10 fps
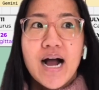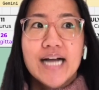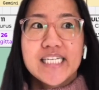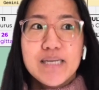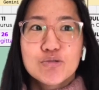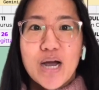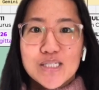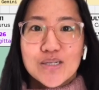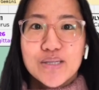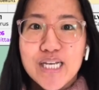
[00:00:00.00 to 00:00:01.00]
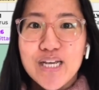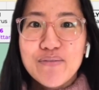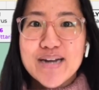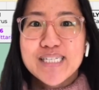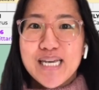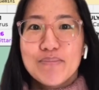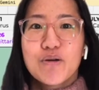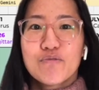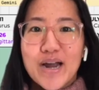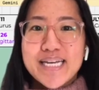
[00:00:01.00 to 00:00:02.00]
I keep trying to leave and keep
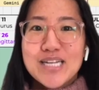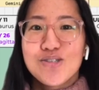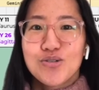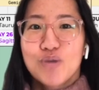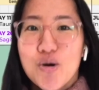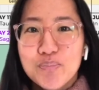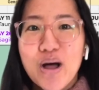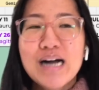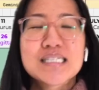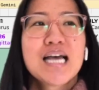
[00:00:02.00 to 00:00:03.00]
running into roadblocks.